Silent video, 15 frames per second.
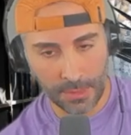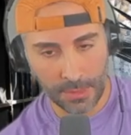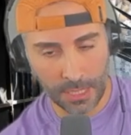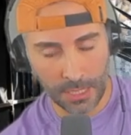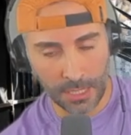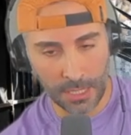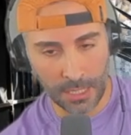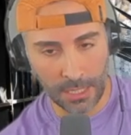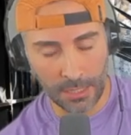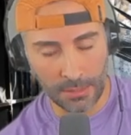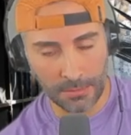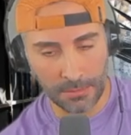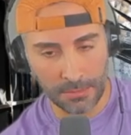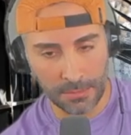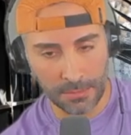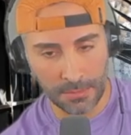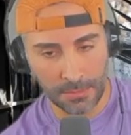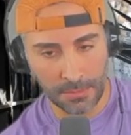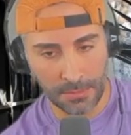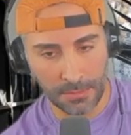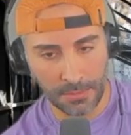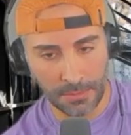the
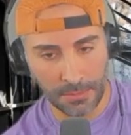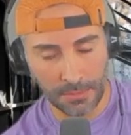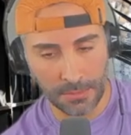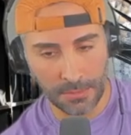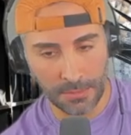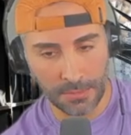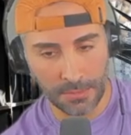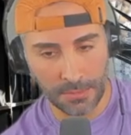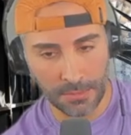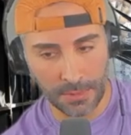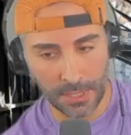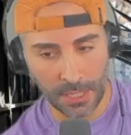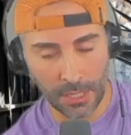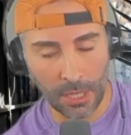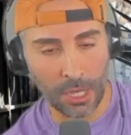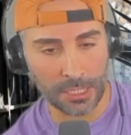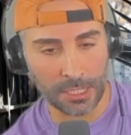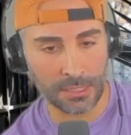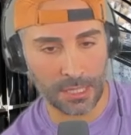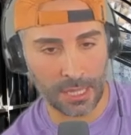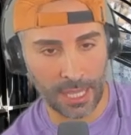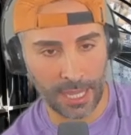laws
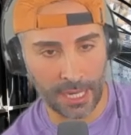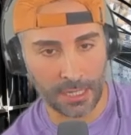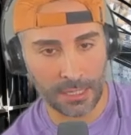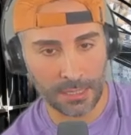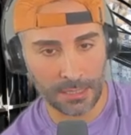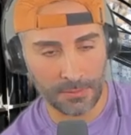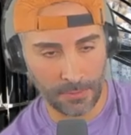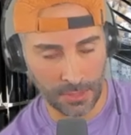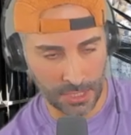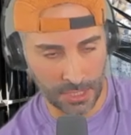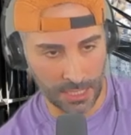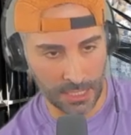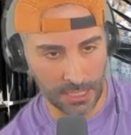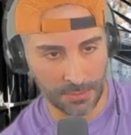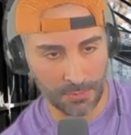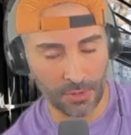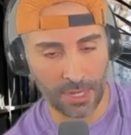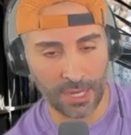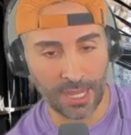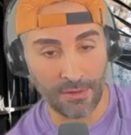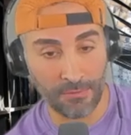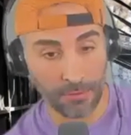of the land, which at this point
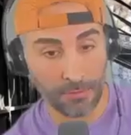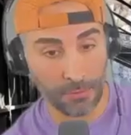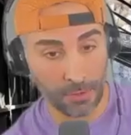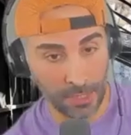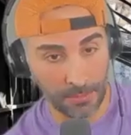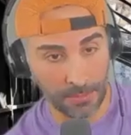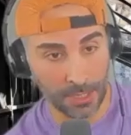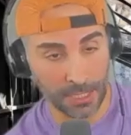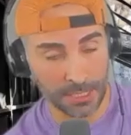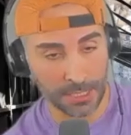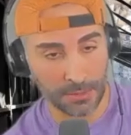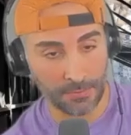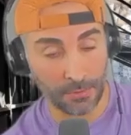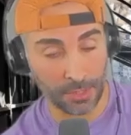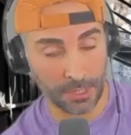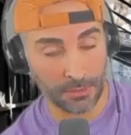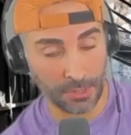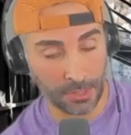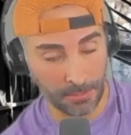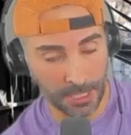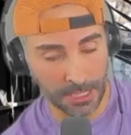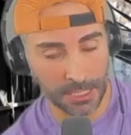and for 43
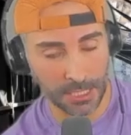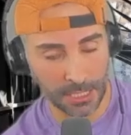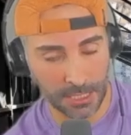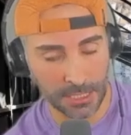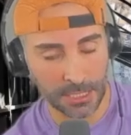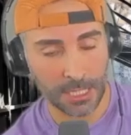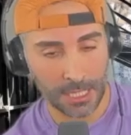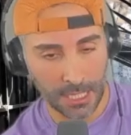plus years,